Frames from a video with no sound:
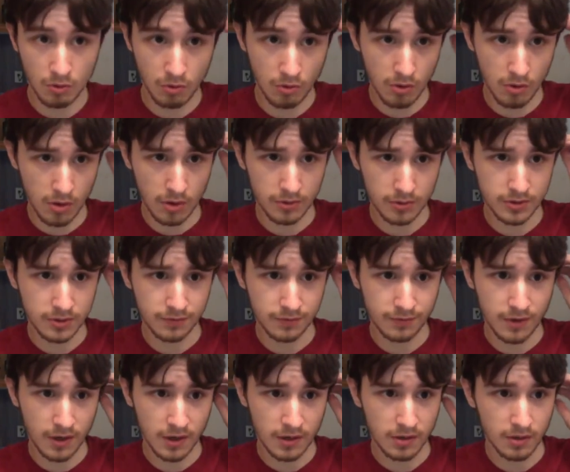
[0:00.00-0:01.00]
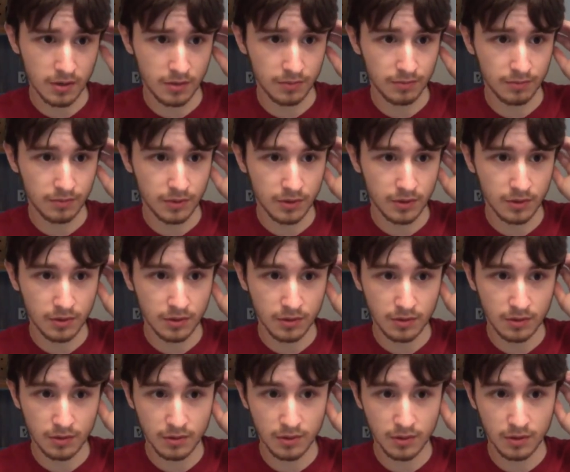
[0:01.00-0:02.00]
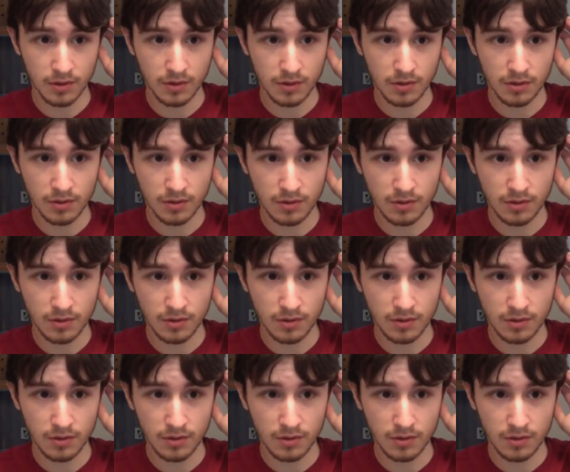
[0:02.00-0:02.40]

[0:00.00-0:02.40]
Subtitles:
where else to find them. Like